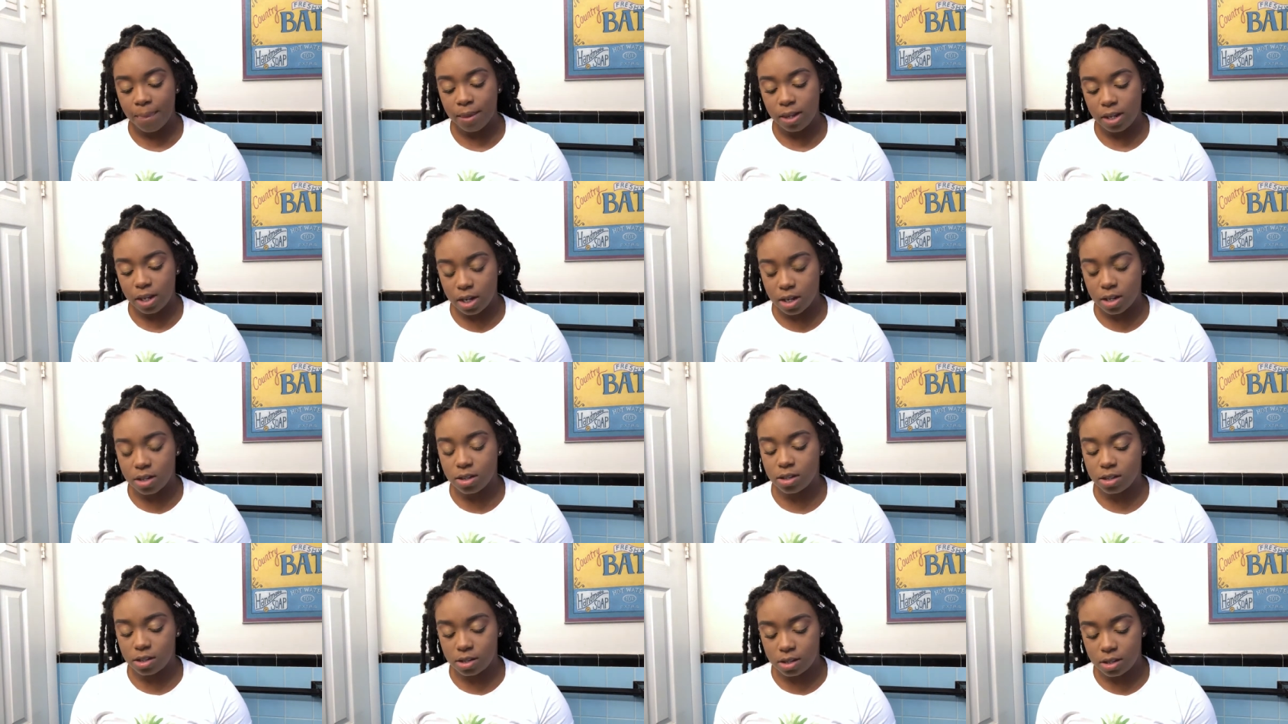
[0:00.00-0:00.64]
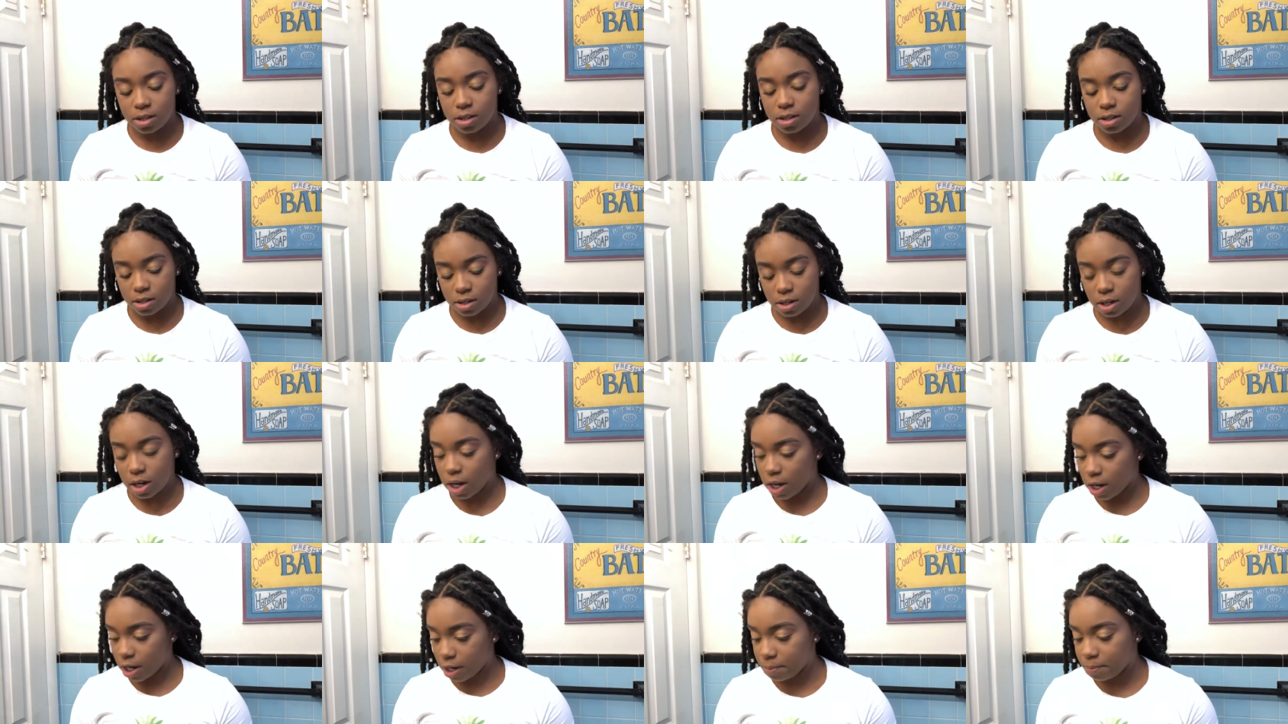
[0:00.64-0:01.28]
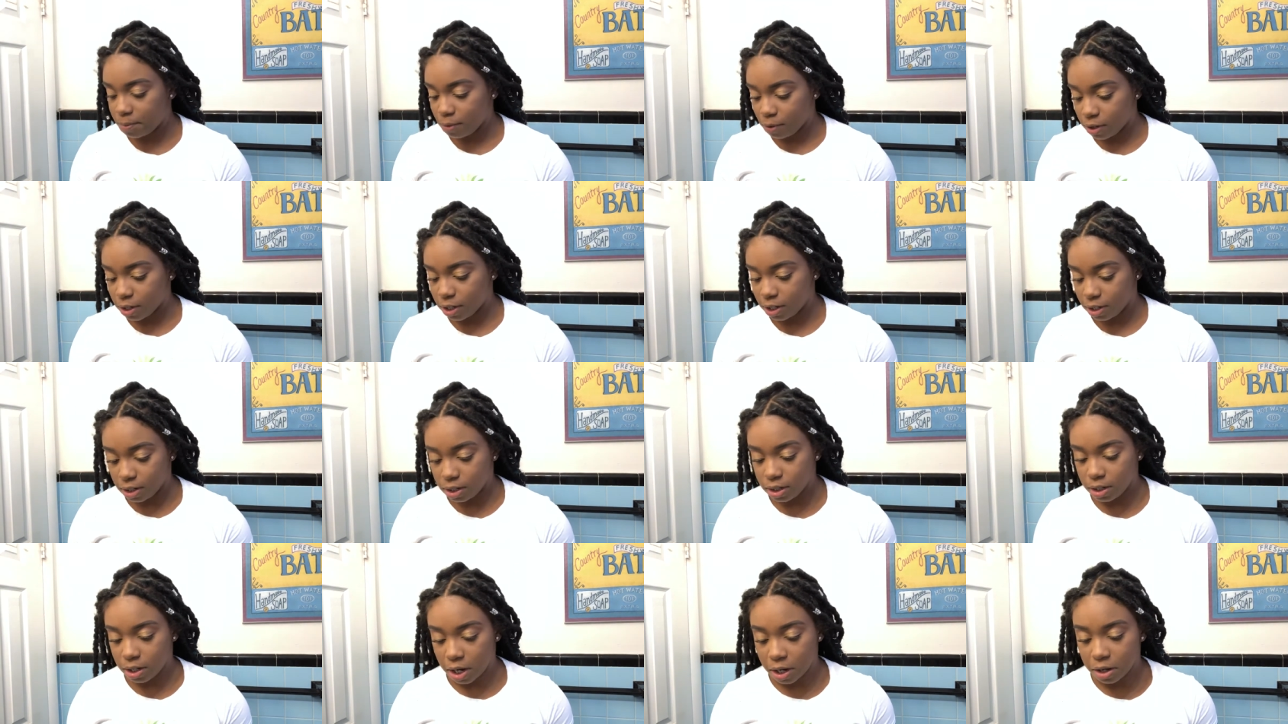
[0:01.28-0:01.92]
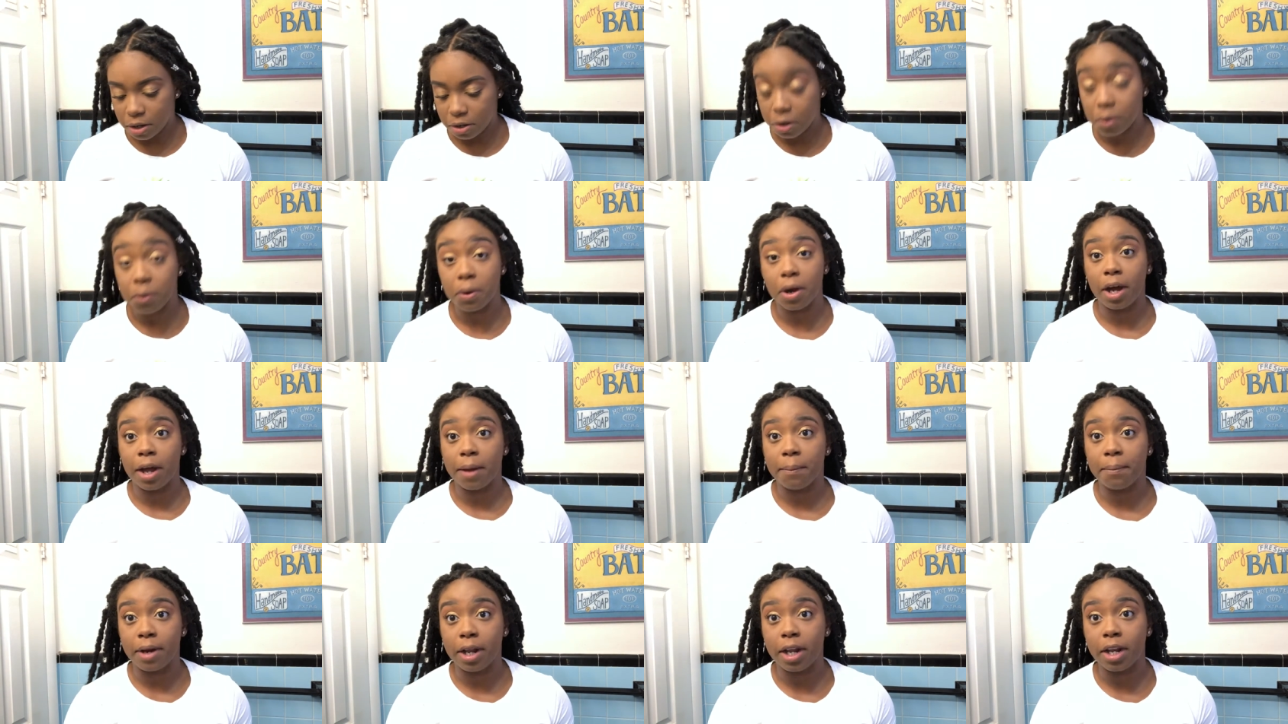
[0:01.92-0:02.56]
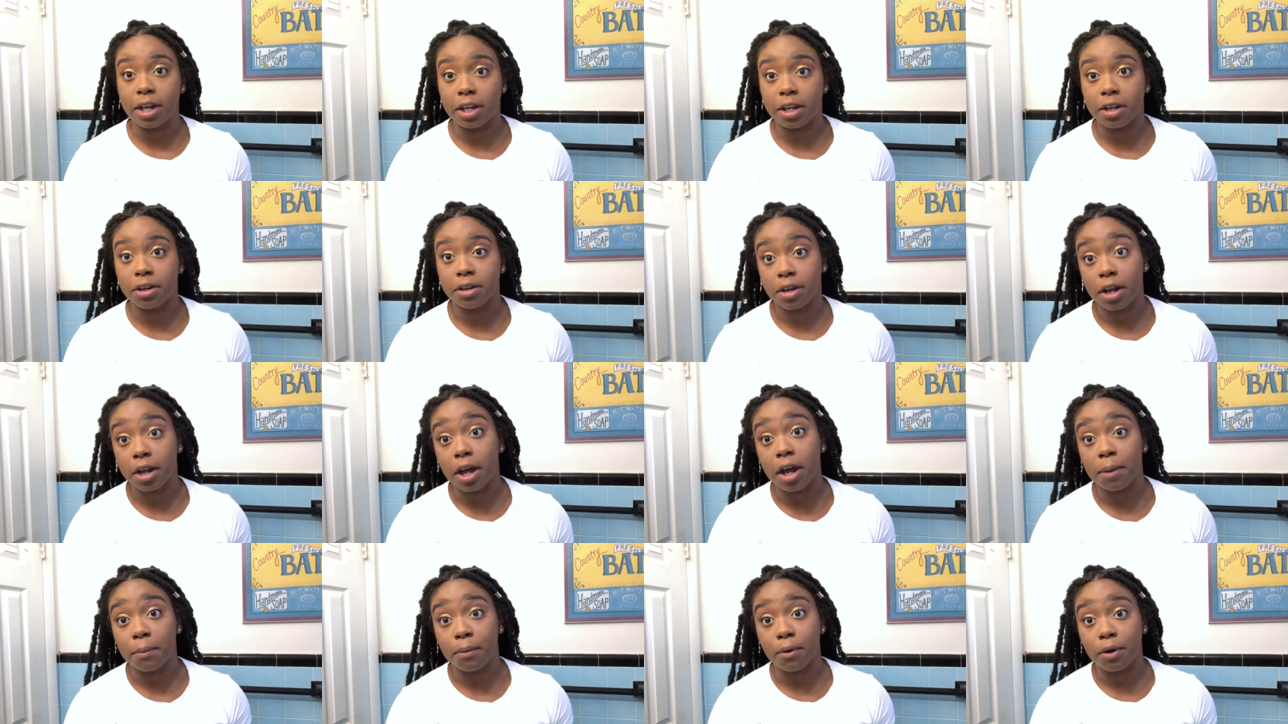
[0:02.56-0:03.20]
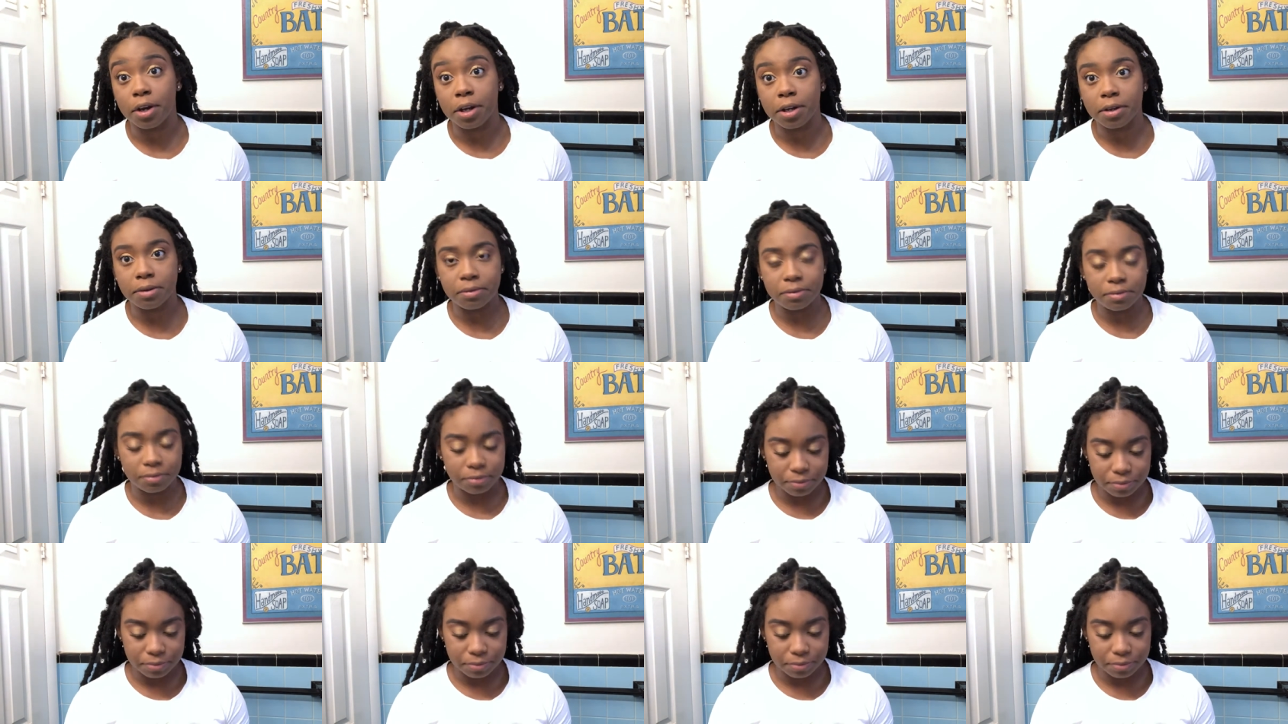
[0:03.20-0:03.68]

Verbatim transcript: Yes, I bought it. I don't know why, but I did. I bought it.